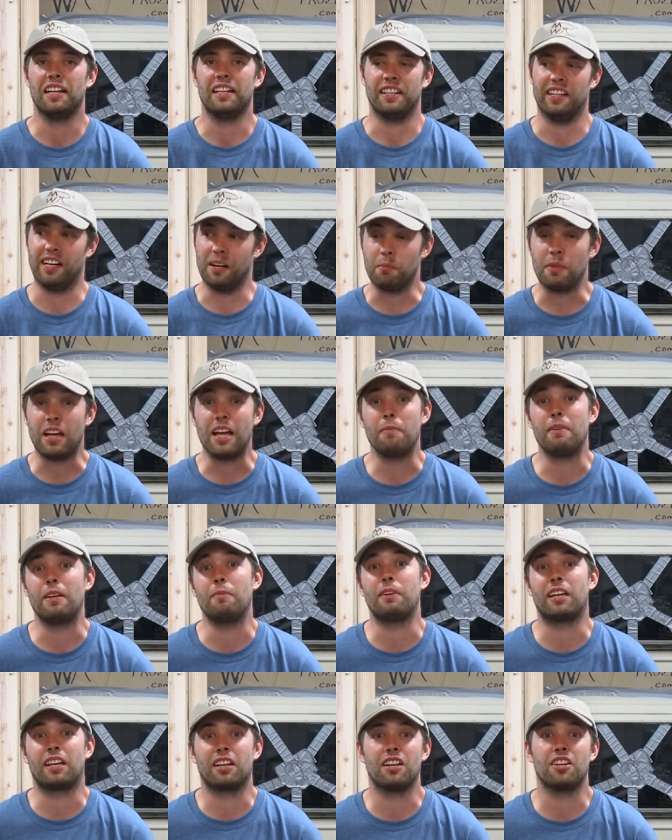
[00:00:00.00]
Now it may be
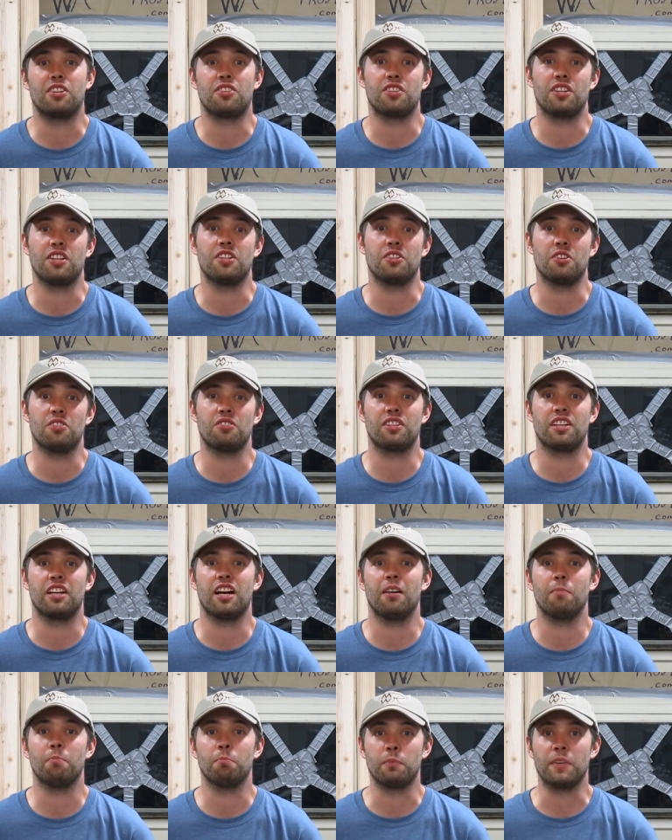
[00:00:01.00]
because she's used to
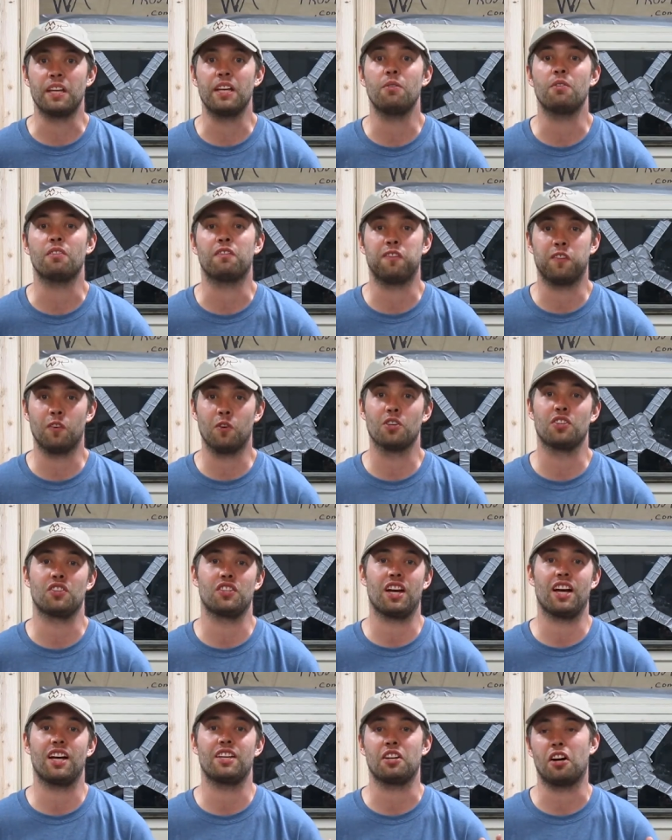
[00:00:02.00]
helping me with
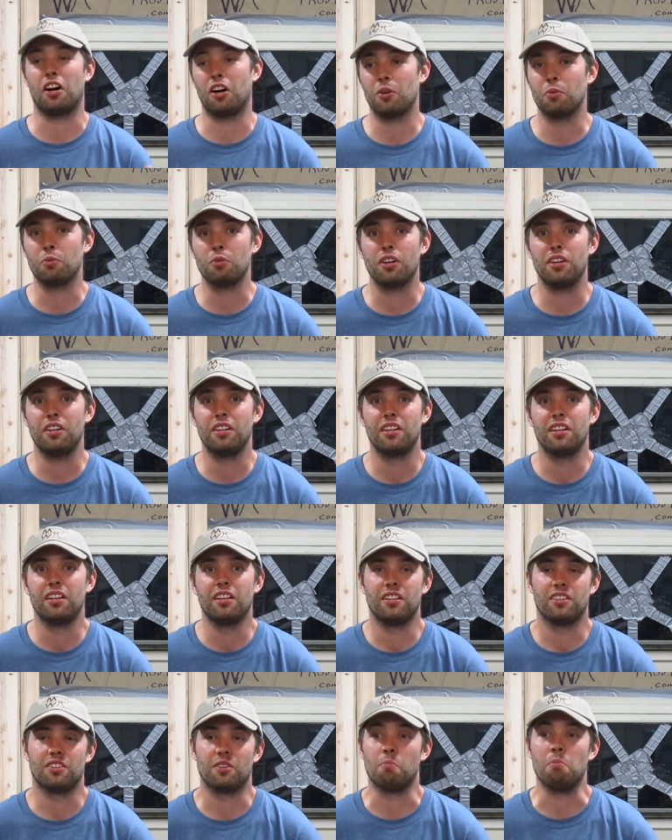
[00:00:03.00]
full-size hardwood,
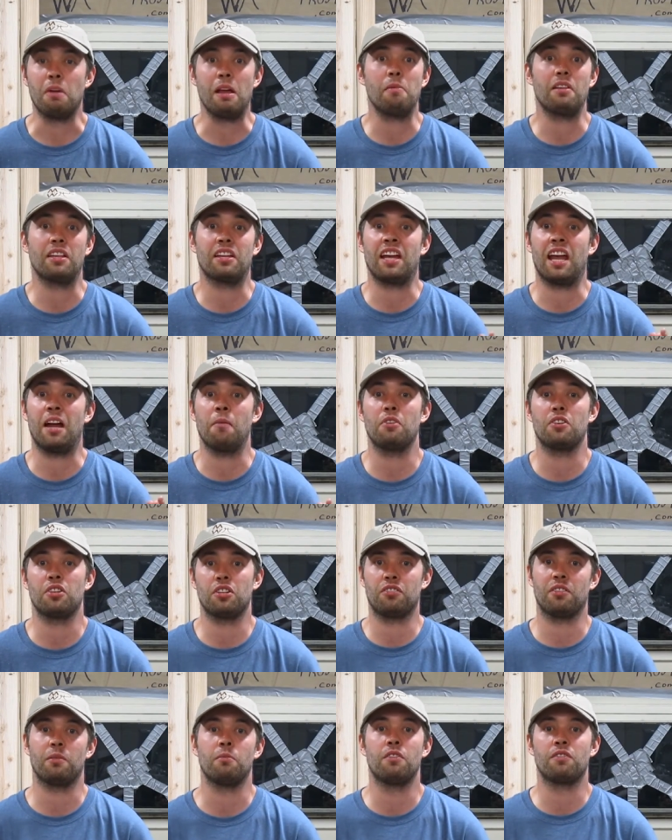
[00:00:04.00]
so maybe the camera
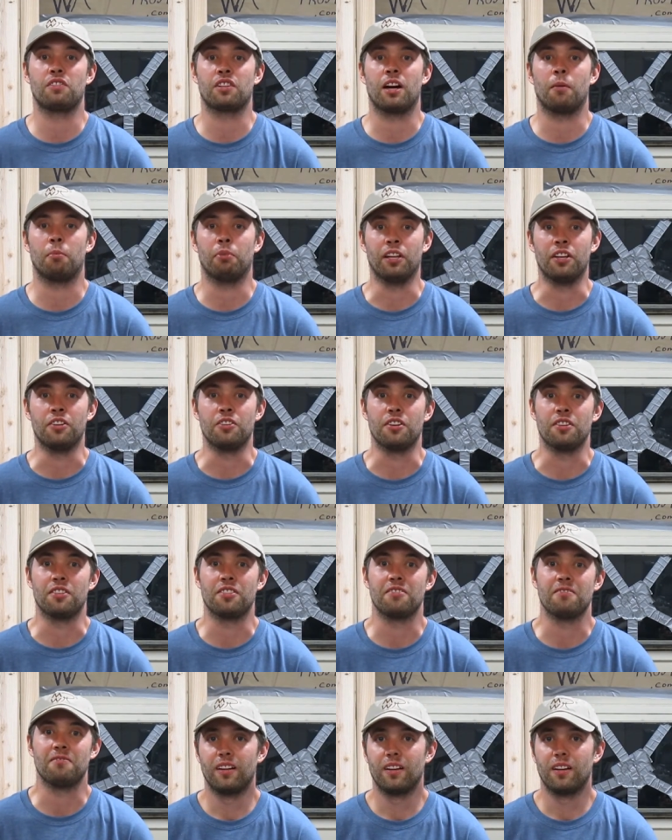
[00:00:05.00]
just removes a couple
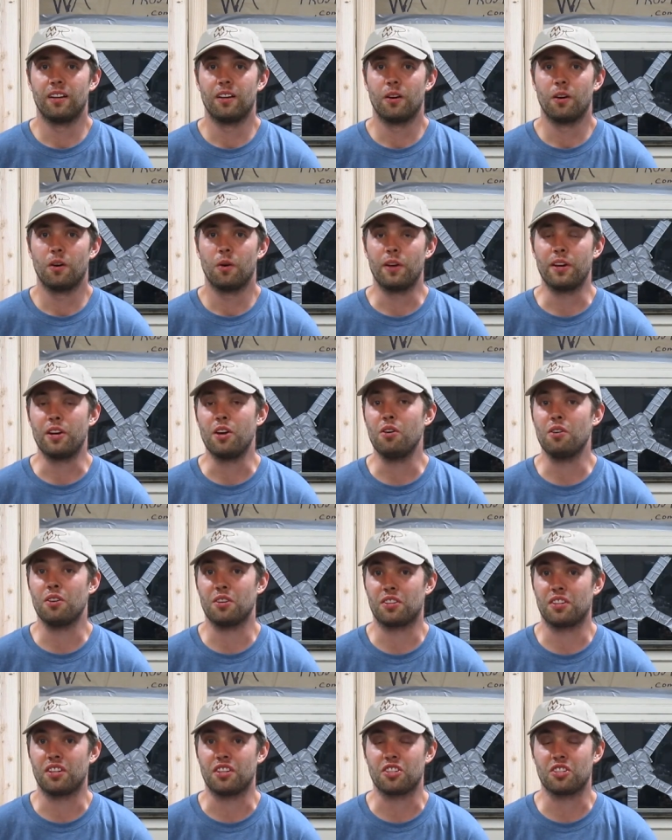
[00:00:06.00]
inches. We
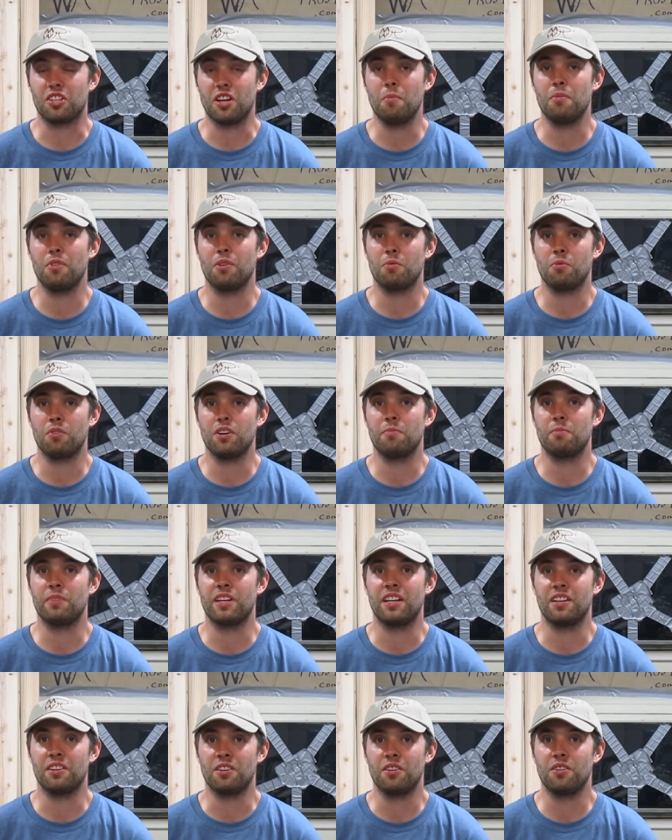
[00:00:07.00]
noticed that some of the wood
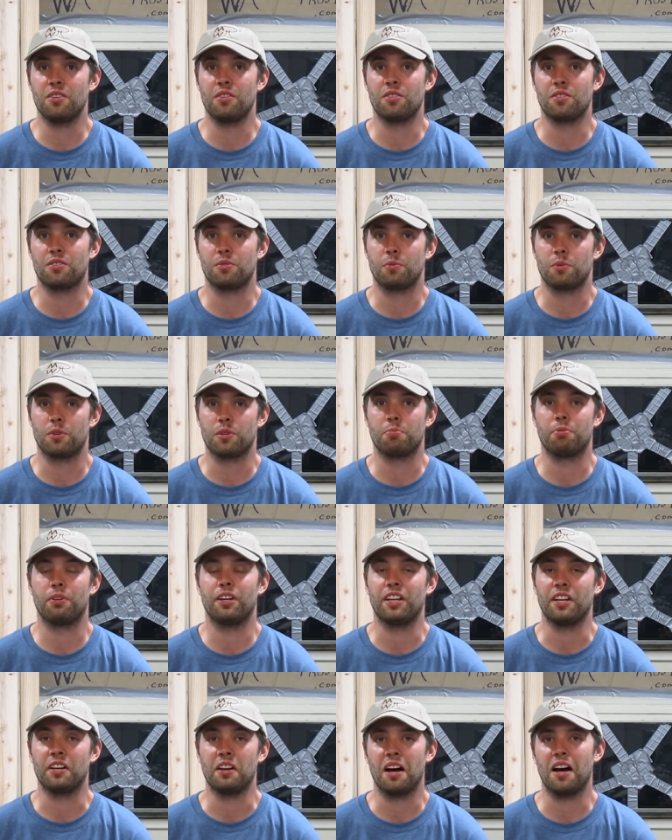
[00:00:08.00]
being used was
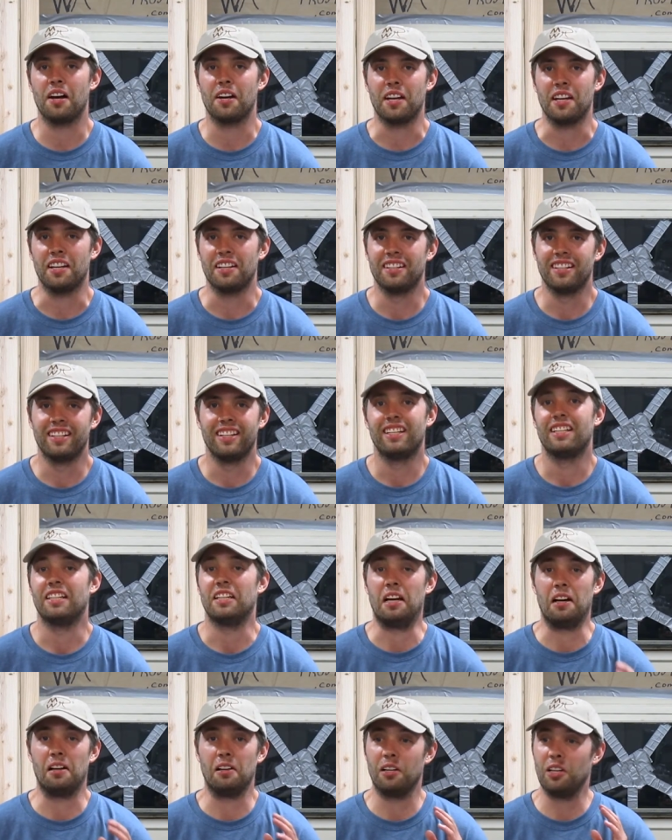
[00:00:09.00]
pretty knotty.
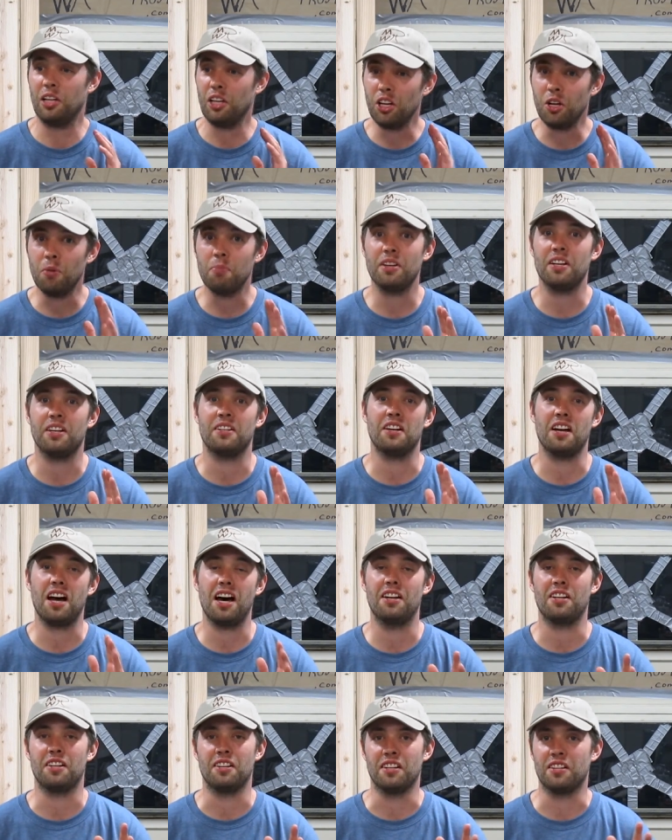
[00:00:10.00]
Now a little bit of
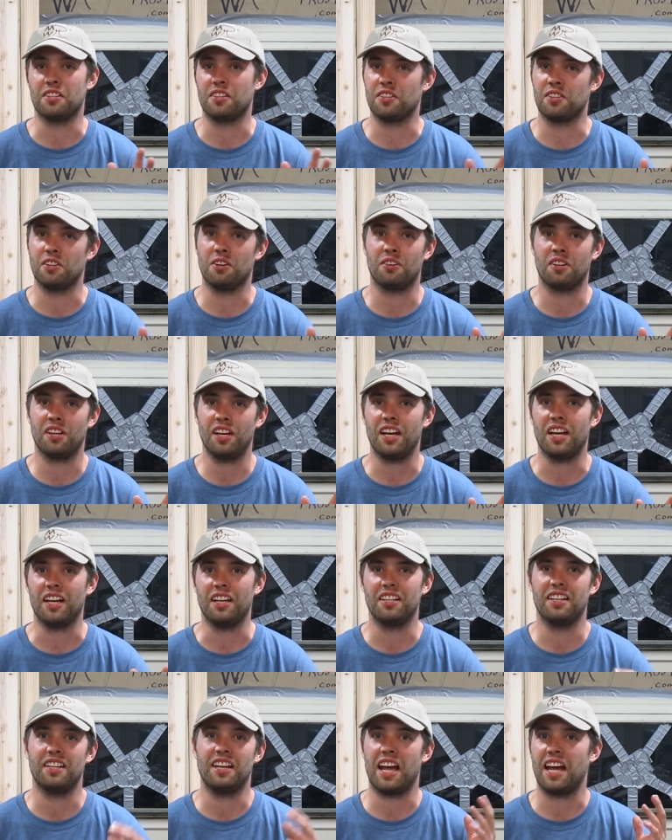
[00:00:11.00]
knottiness is
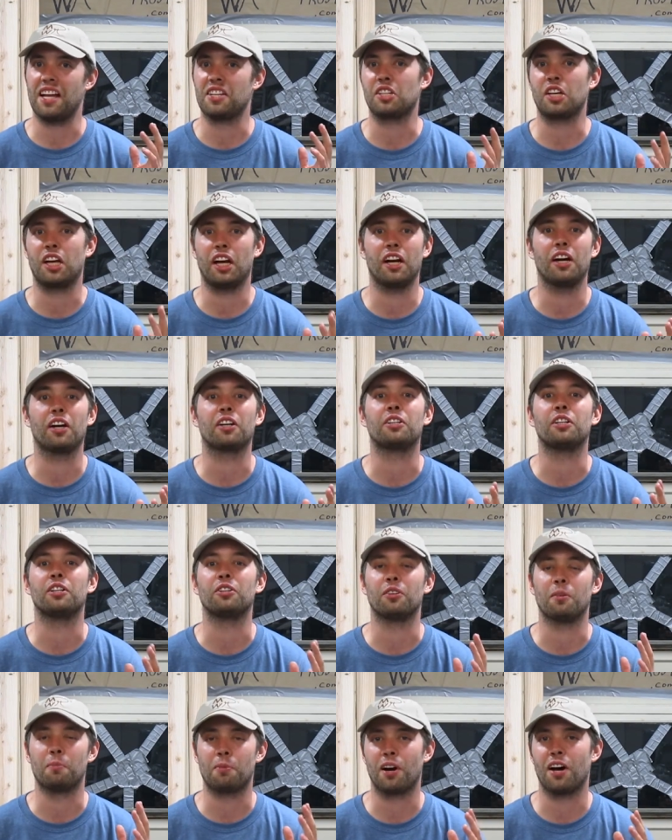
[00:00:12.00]
okay, it adds character
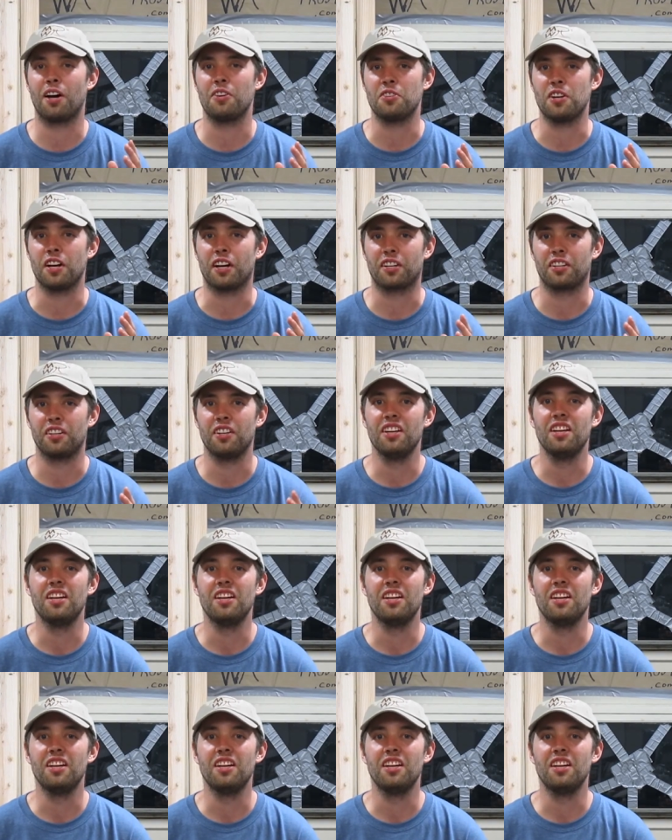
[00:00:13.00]
to a project.